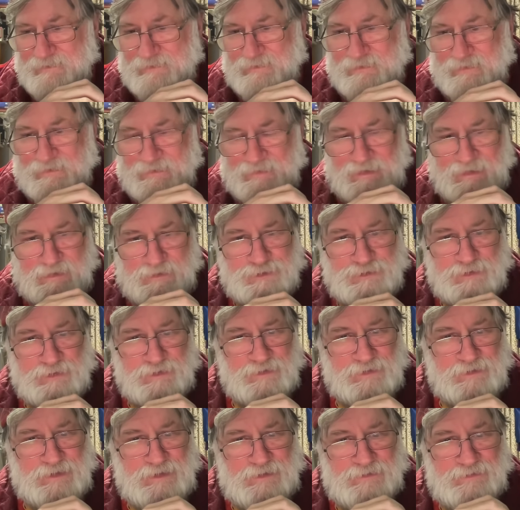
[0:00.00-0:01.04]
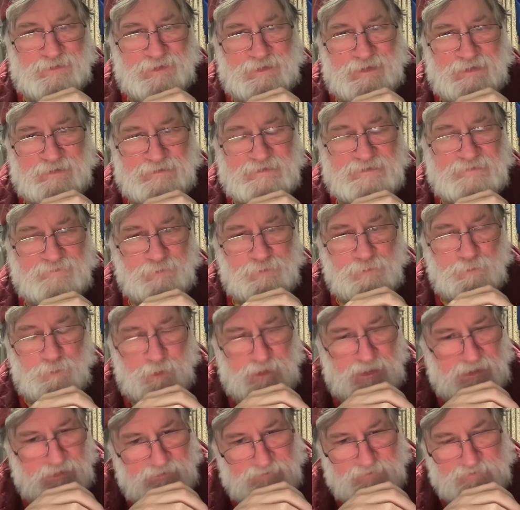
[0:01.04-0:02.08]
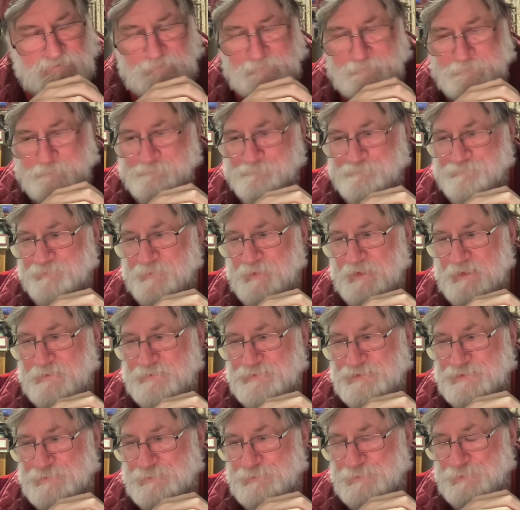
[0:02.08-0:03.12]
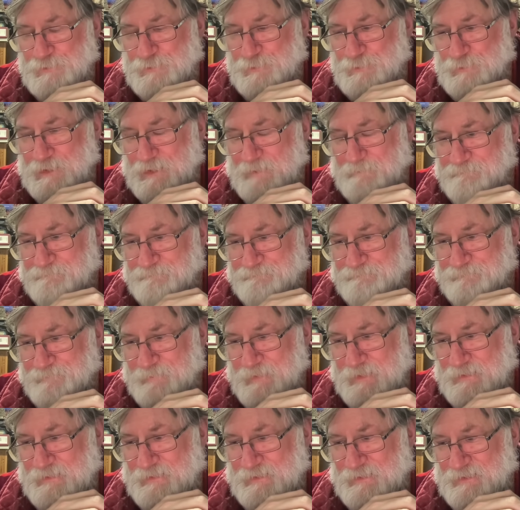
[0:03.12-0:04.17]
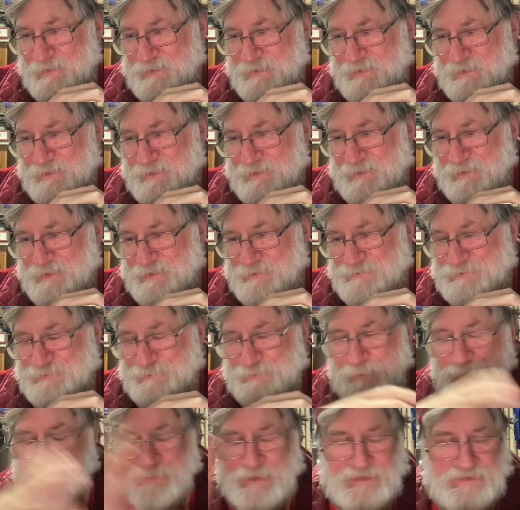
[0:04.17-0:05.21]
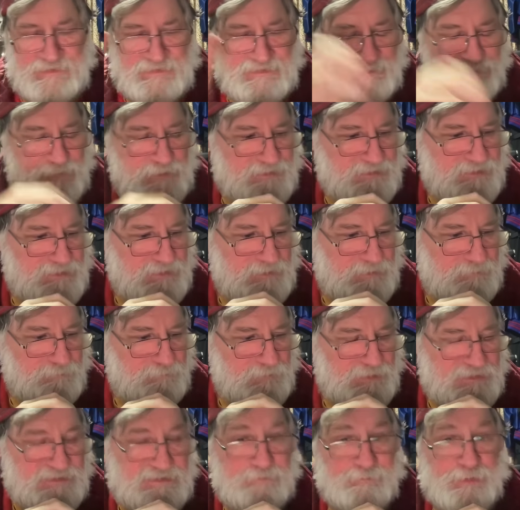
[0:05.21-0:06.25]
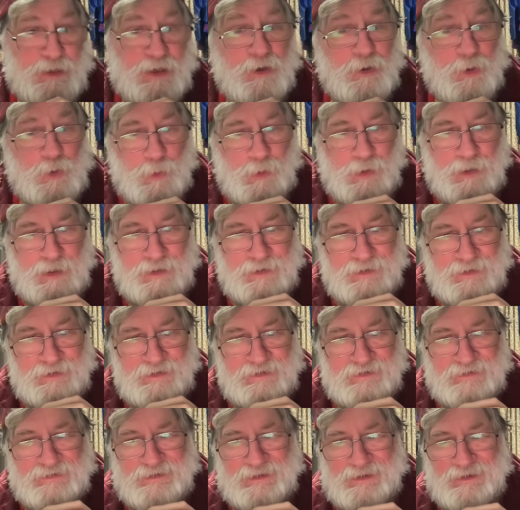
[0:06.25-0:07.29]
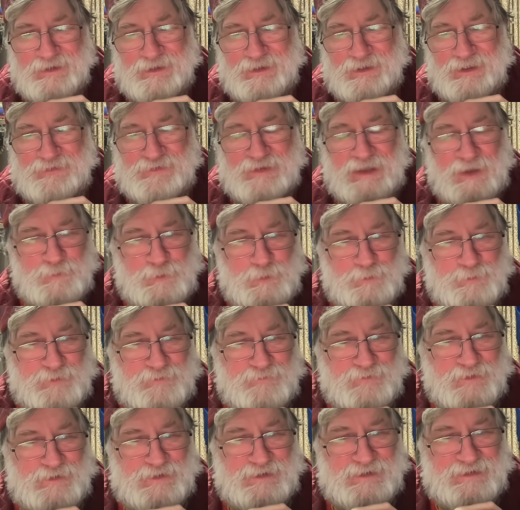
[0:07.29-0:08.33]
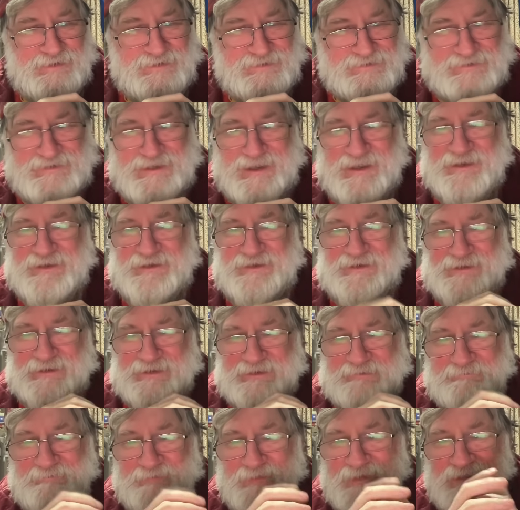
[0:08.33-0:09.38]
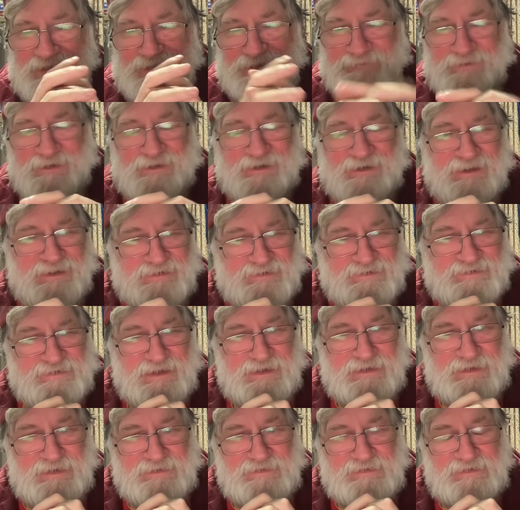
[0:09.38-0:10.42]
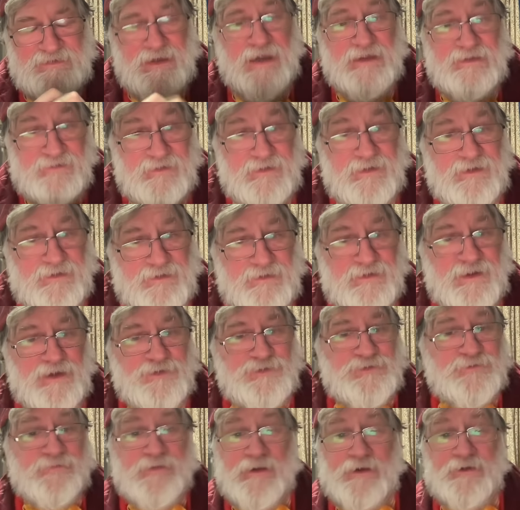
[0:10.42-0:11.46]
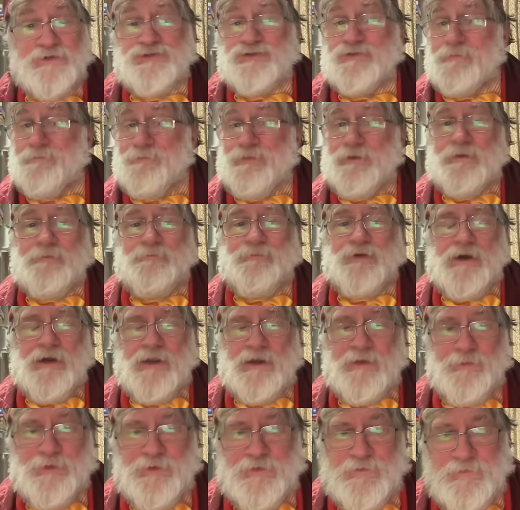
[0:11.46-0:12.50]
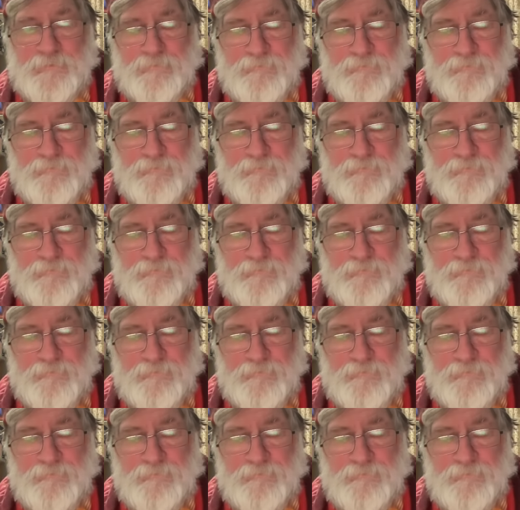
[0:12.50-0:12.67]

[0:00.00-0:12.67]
election in the next few weeks to replace Mr. Bone. And that would be very entertaining. Very entertaining indeed. I think Nigel Farage should be in Parliament.